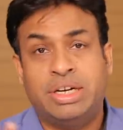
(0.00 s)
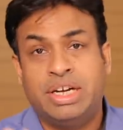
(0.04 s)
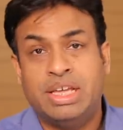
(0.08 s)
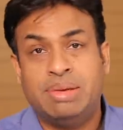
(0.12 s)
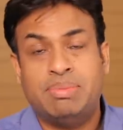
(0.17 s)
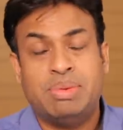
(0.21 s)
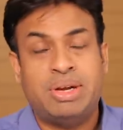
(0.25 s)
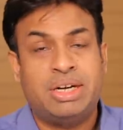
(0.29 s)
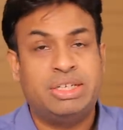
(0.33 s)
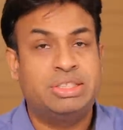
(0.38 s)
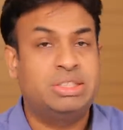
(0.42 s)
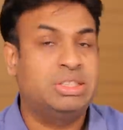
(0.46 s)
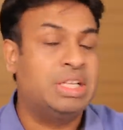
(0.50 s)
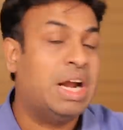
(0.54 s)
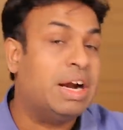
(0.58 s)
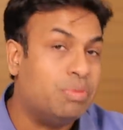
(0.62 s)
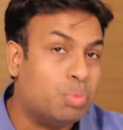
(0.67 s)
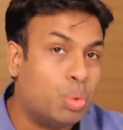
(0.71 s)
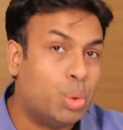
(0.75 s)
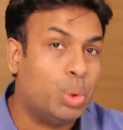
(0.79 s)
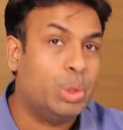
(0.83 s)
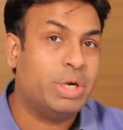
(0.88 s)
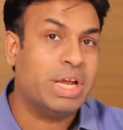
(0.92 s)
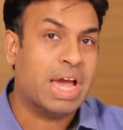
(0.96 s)
30 minutes,
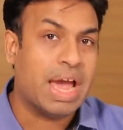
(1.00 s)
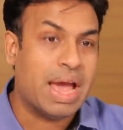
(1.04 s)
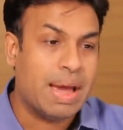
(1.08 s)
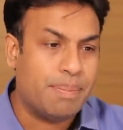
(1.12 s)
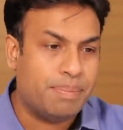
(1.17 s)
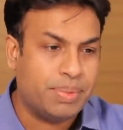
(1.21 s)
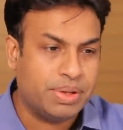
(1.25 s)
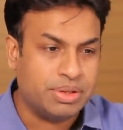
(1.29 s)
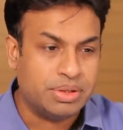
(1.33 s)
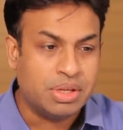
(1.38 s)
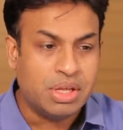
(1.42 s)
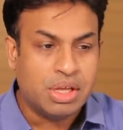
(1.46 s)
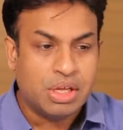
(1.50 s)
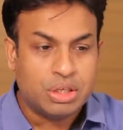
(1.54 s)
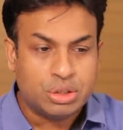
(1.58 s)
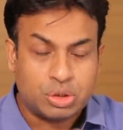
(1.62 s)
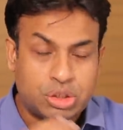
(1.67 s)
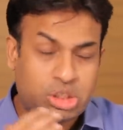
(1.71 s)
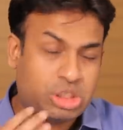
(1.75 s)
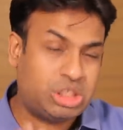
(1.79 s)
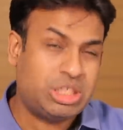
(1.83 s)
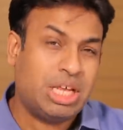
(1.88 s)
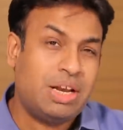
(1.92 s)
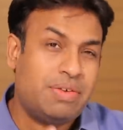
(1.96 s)
that won't happen.
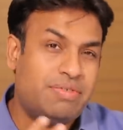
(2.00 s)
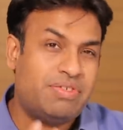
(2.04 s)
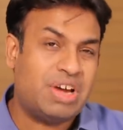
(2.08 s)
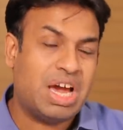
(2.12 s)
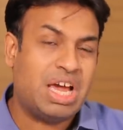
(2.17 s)
So still,